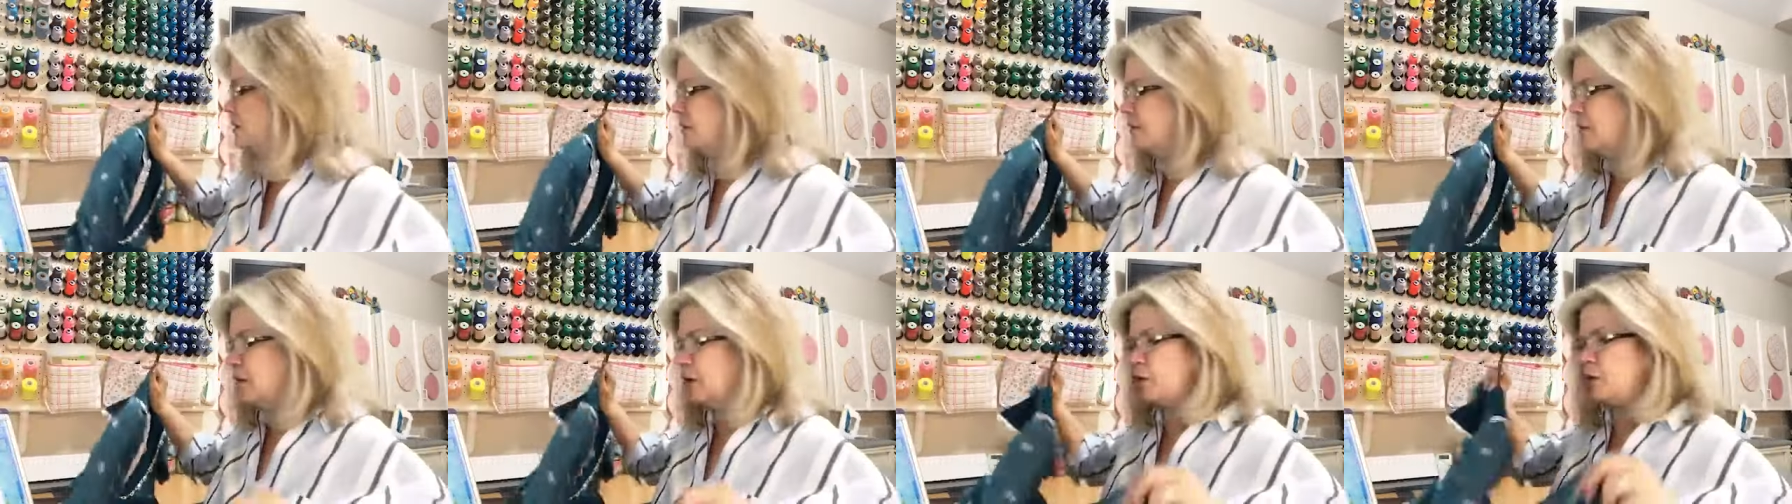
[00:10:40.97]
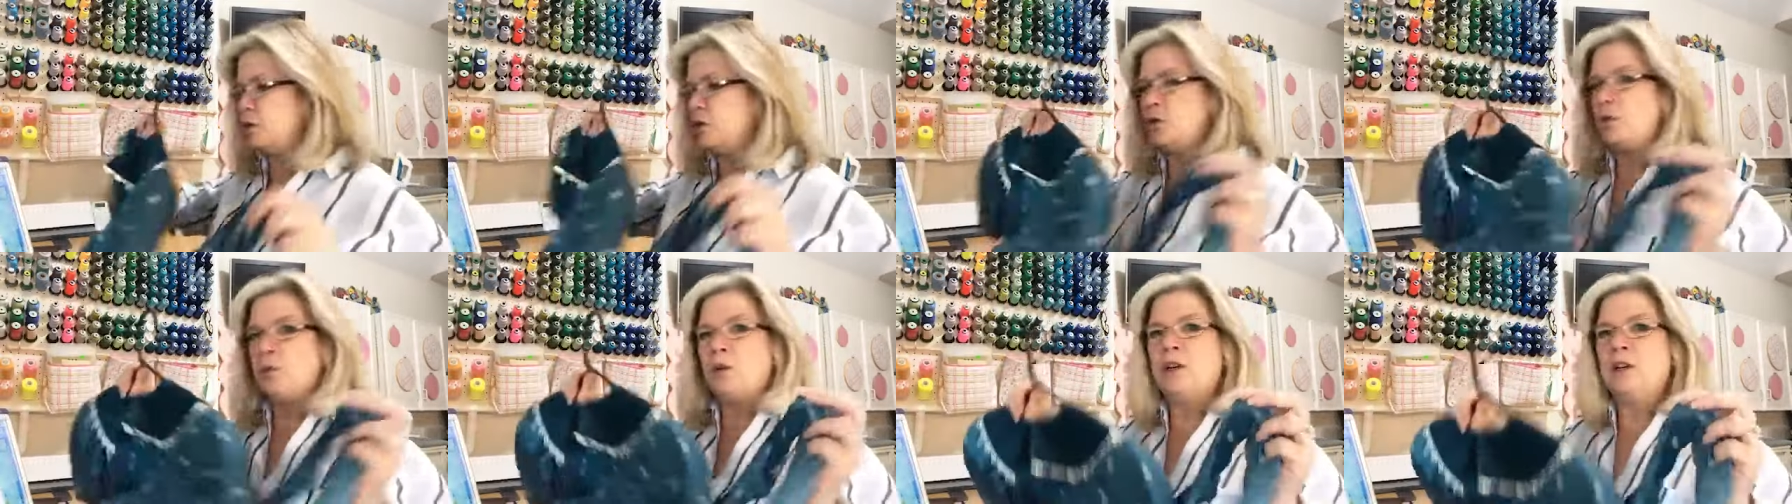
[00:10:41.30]
you
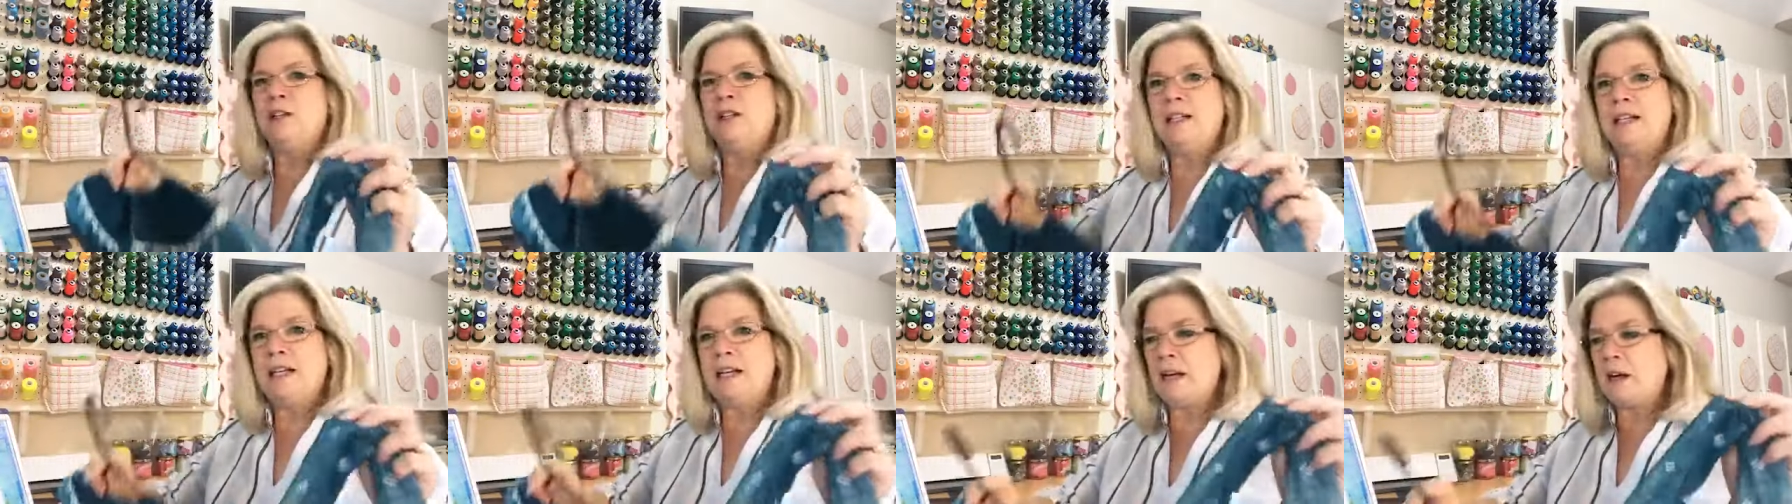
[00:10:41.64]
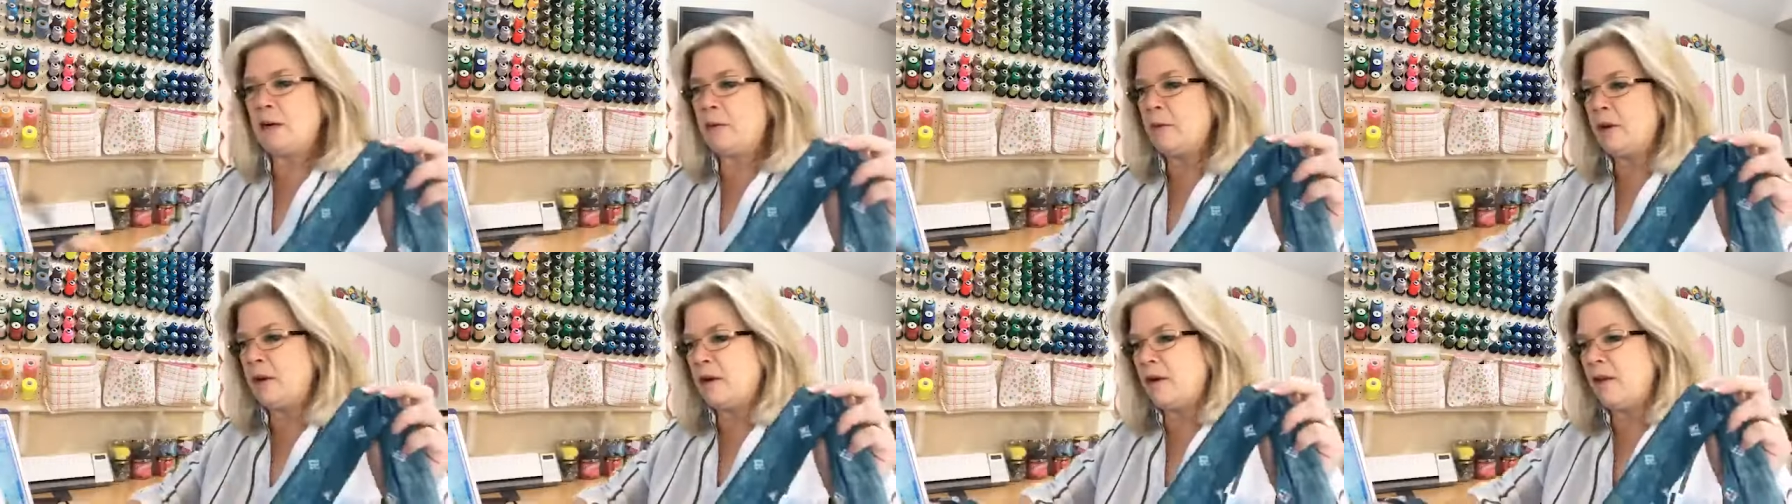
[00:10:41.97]
know, twirling in
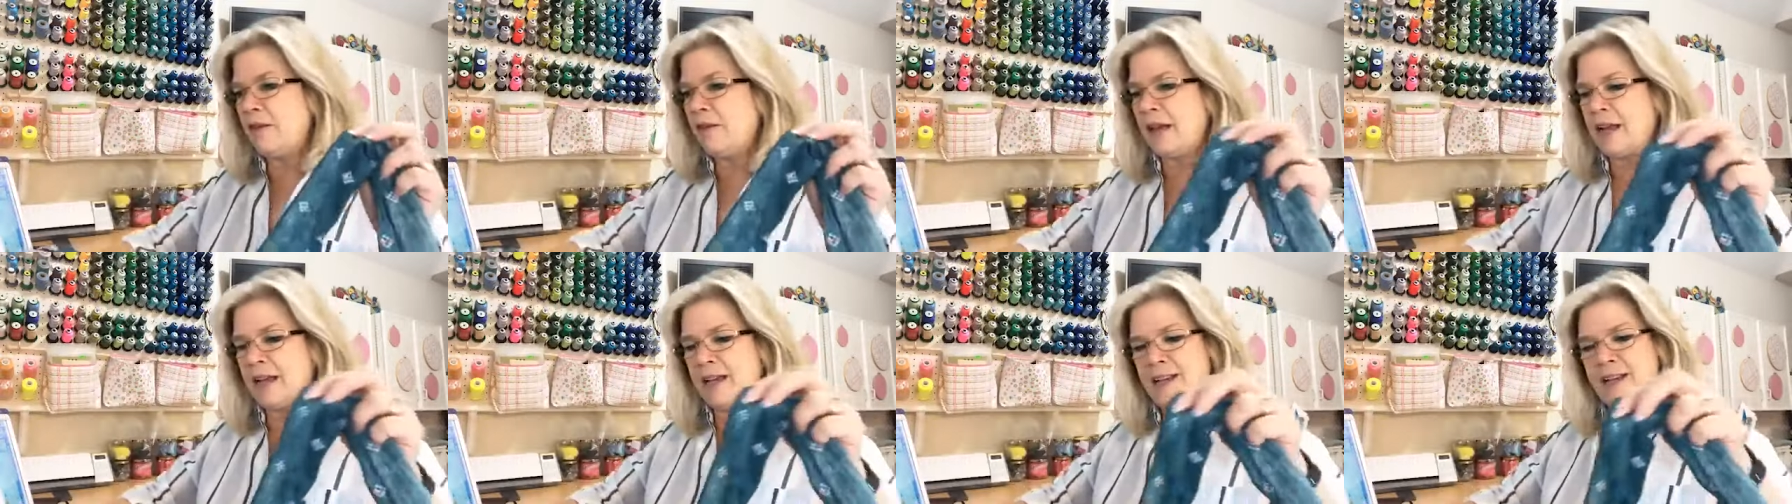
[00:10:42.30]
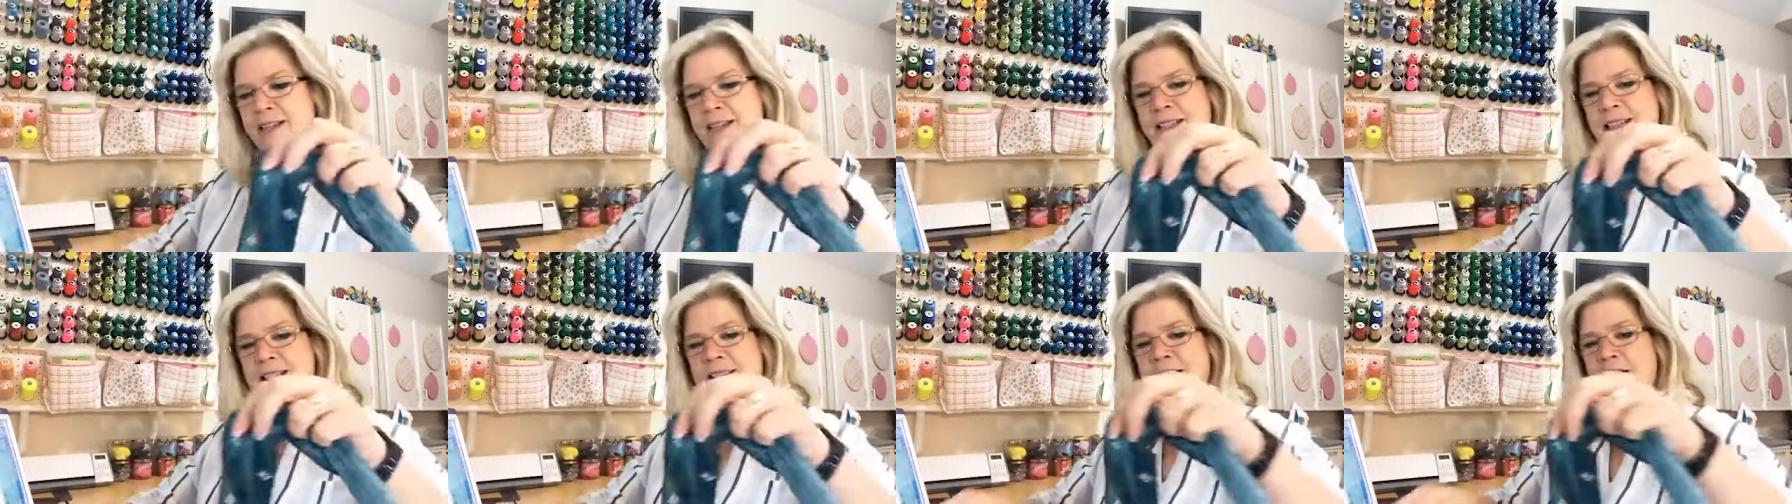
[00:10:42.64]
them and all that
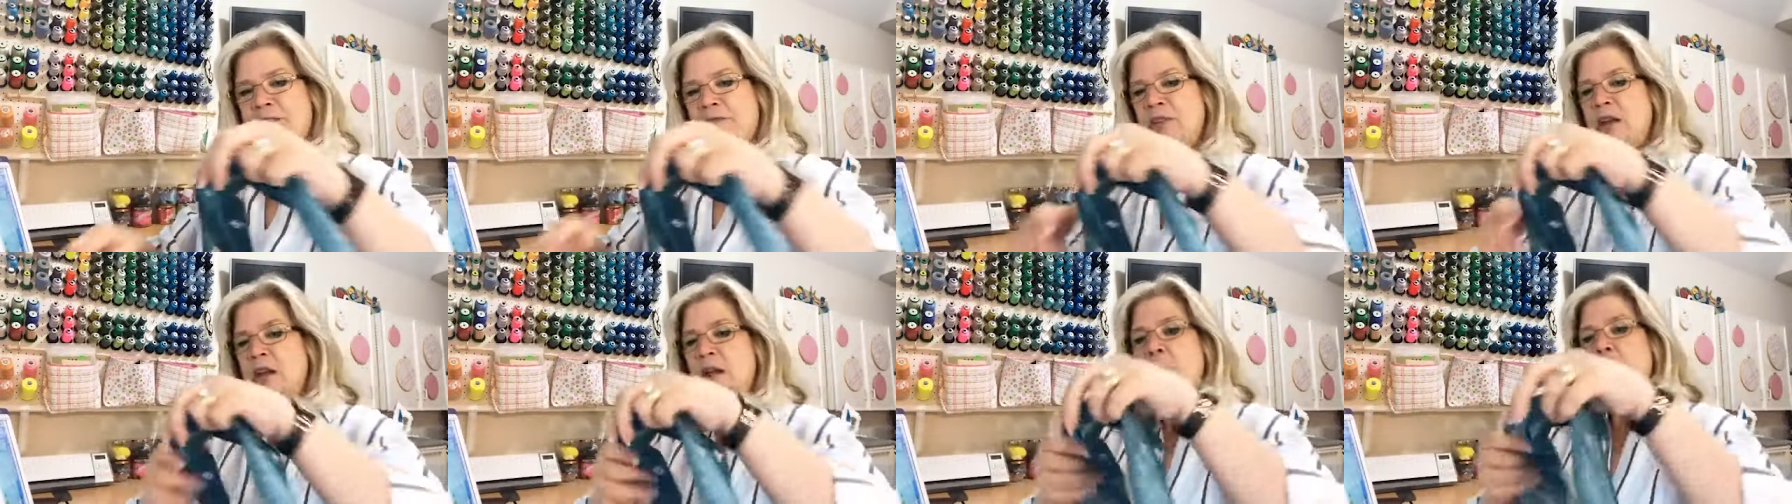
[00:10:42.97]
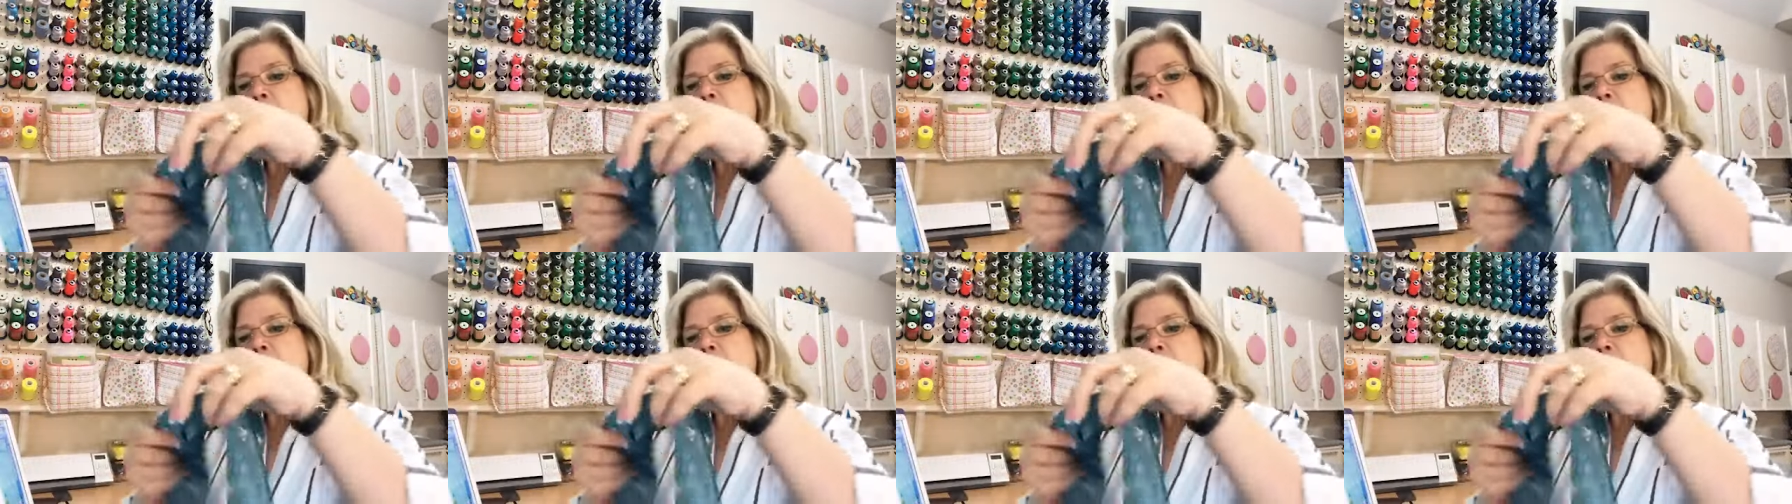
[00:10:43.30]
kind of stuff.